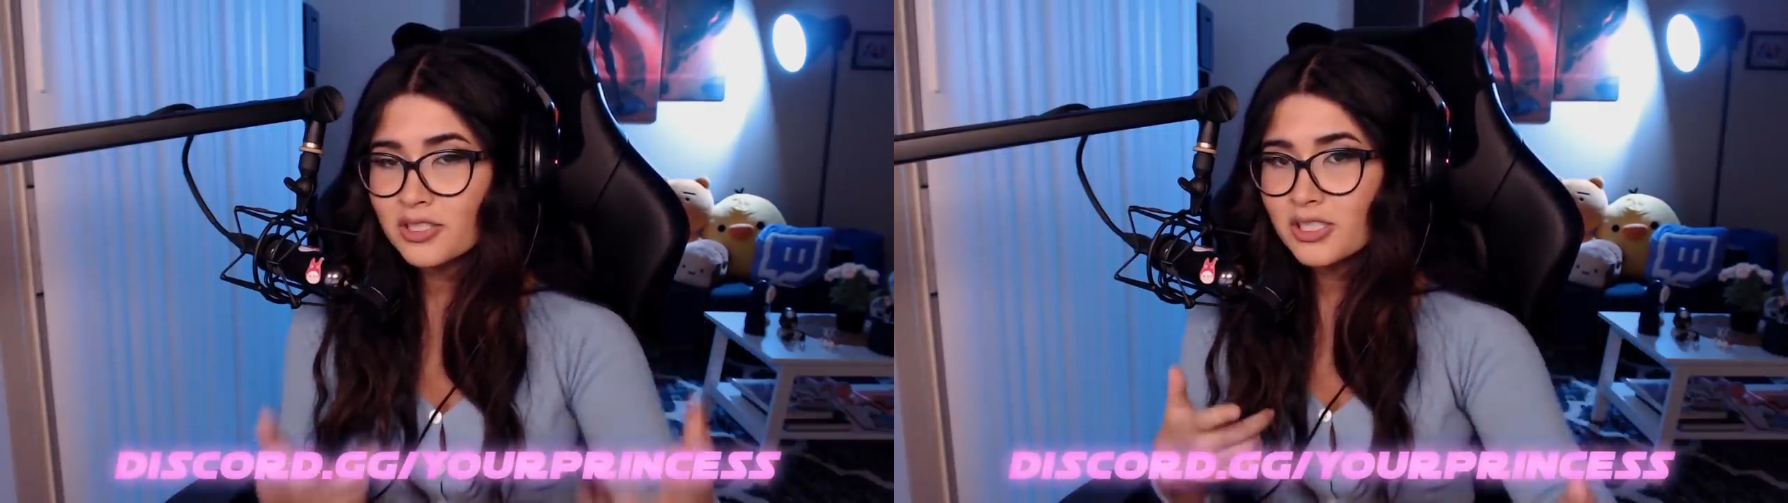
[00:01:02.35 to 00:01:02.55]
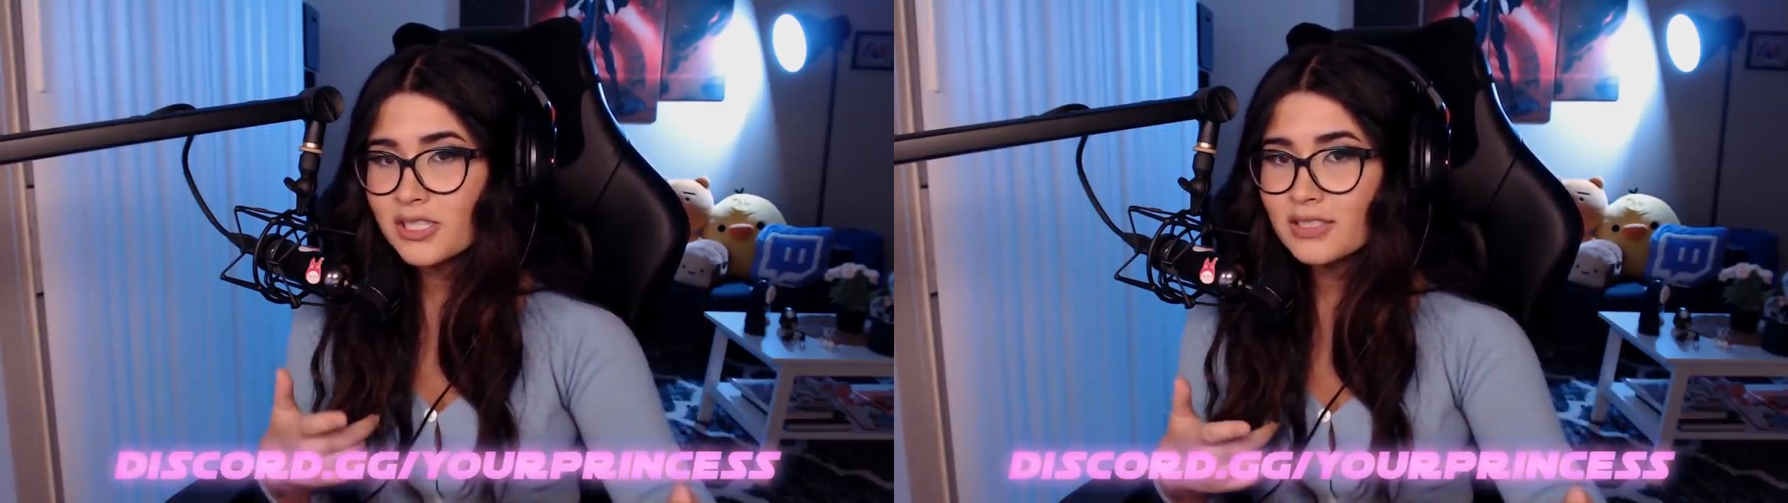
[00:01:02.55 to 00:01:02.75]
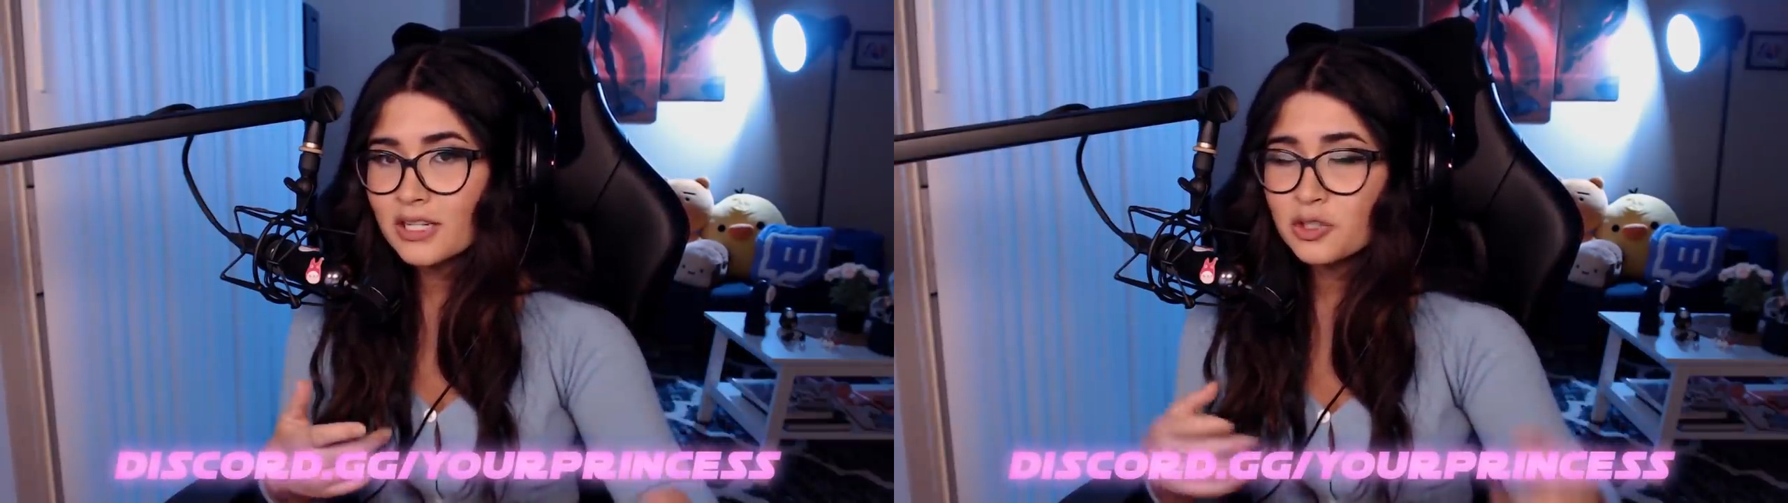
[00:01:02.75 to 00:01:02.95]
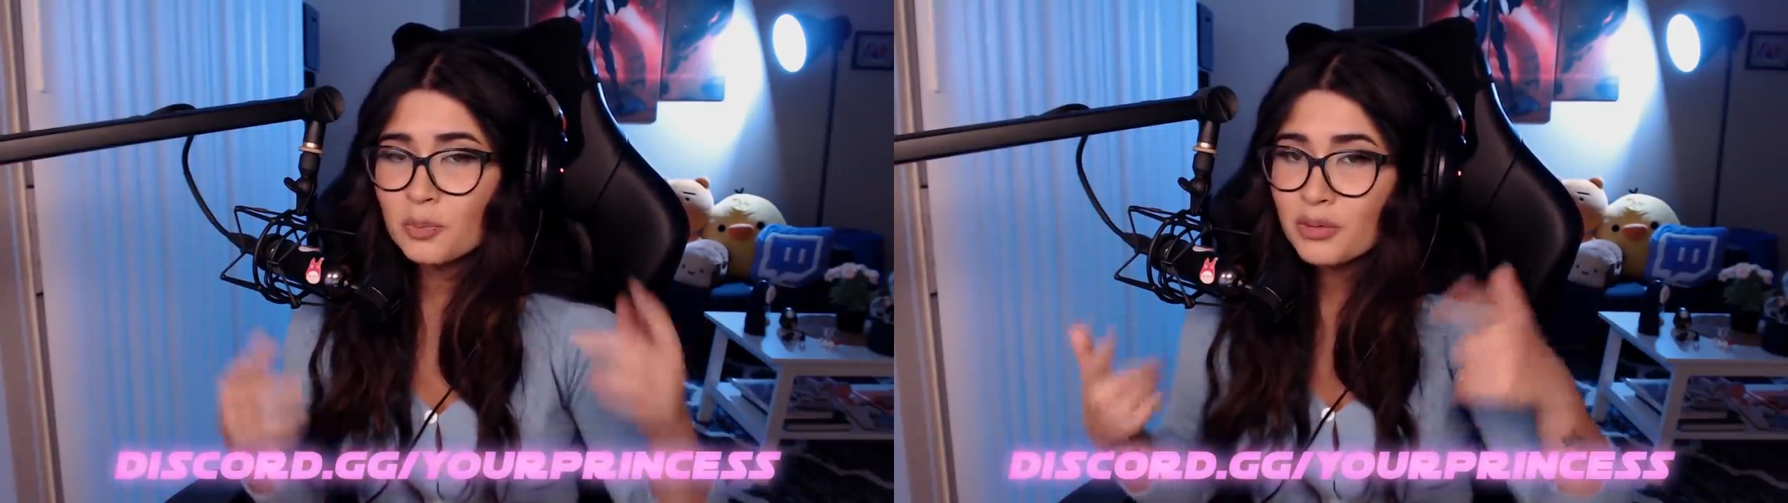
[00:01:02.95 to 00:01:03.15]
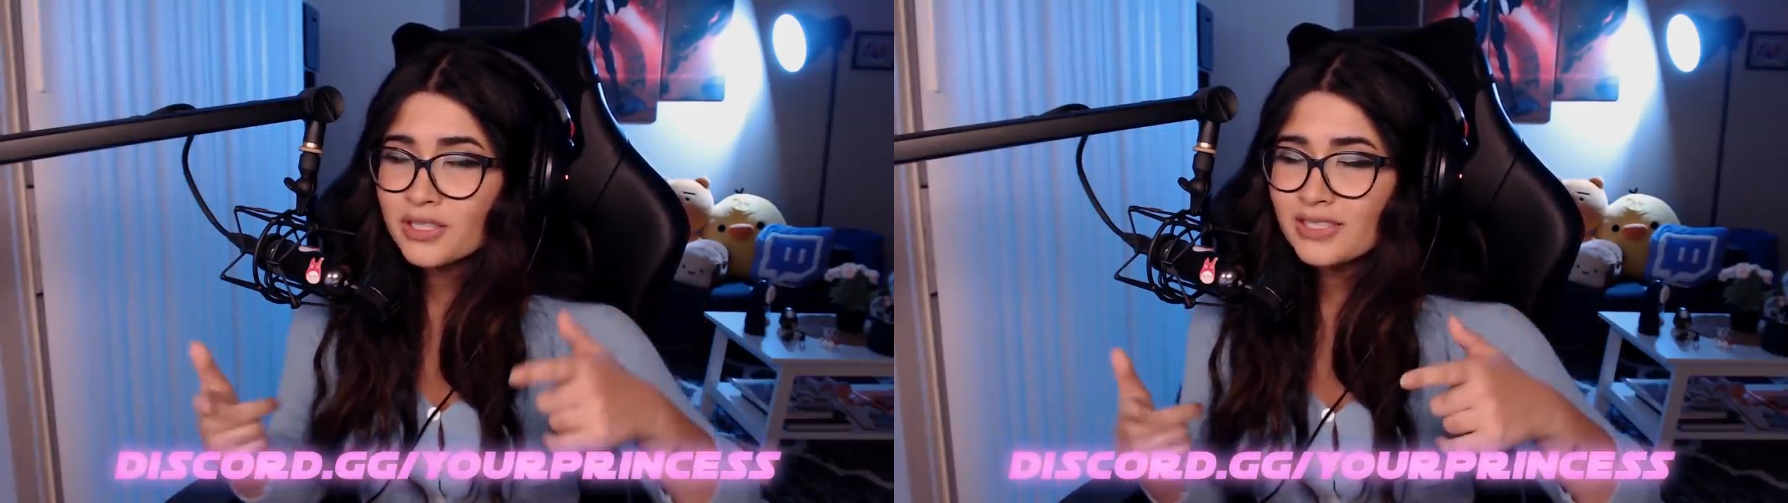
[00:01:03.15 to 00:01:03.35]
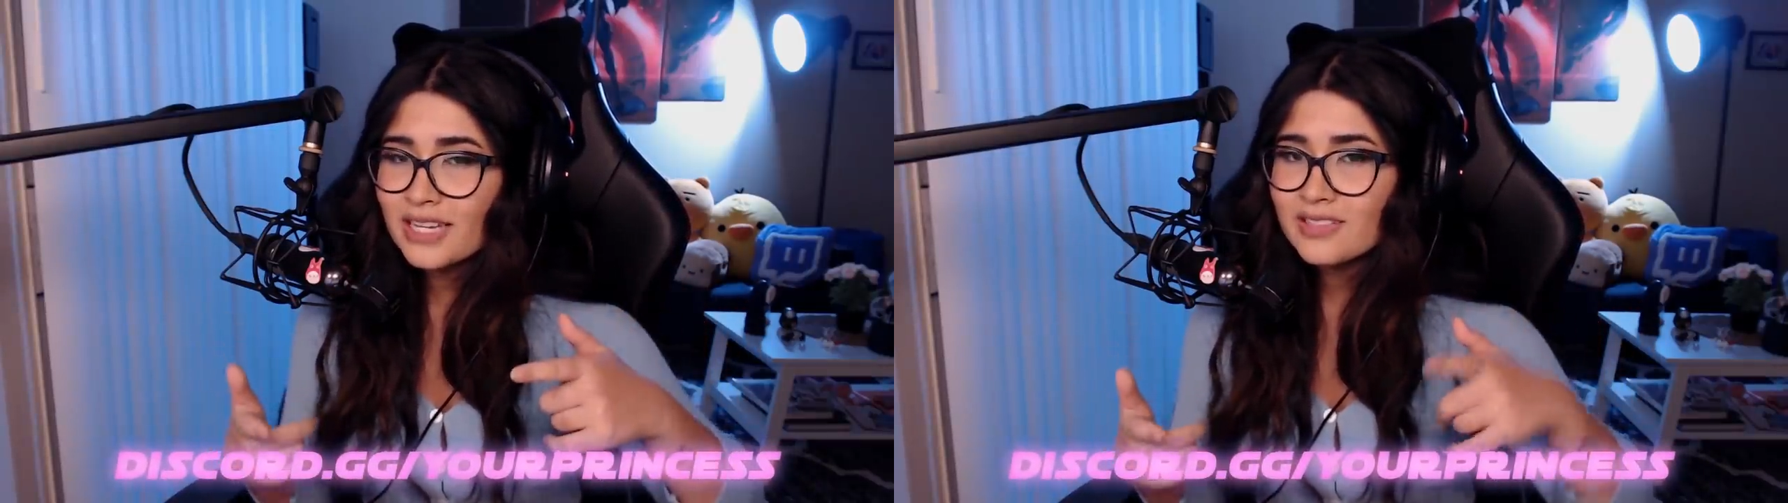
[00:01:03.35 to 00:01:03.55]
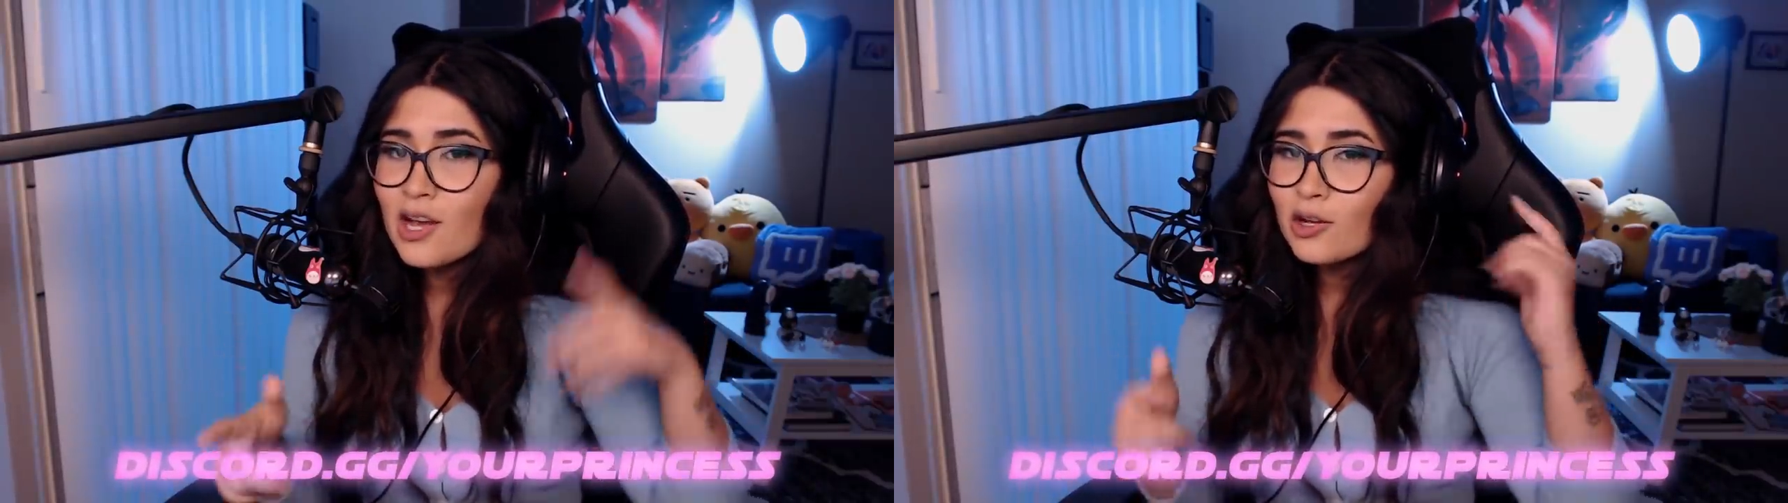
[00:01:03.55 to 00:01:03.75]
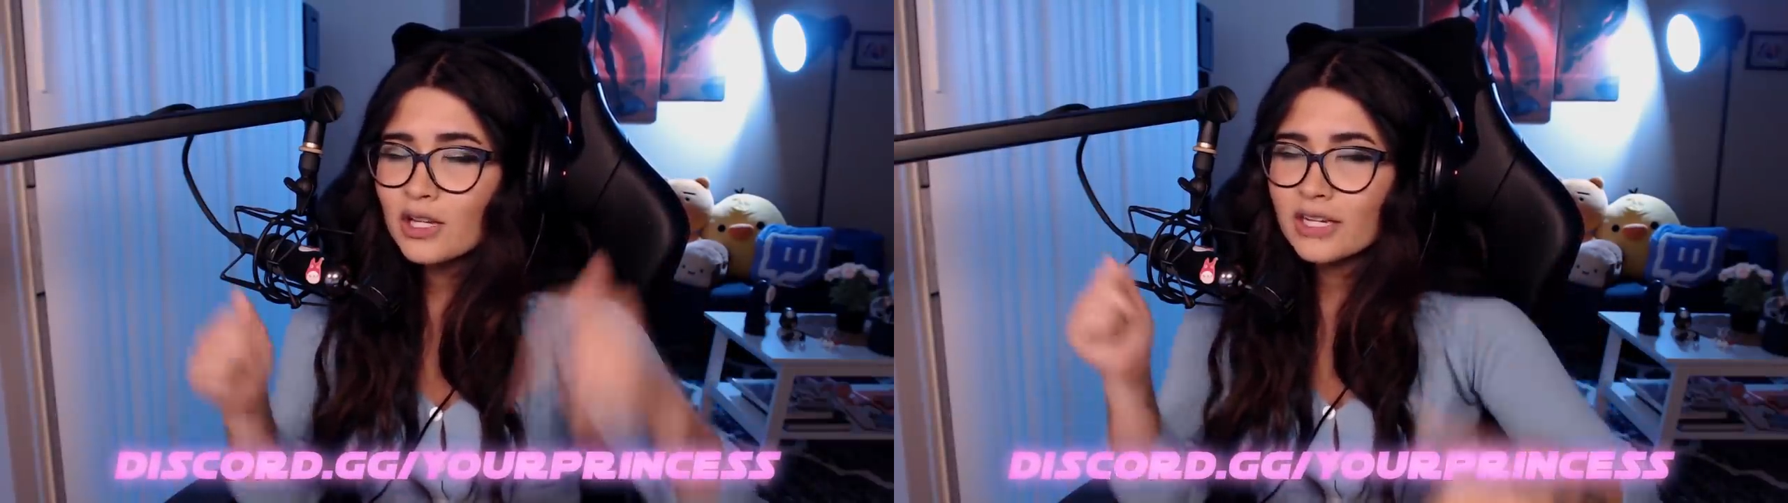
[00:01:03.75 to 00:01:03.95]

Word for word: g g slash your princess. Click it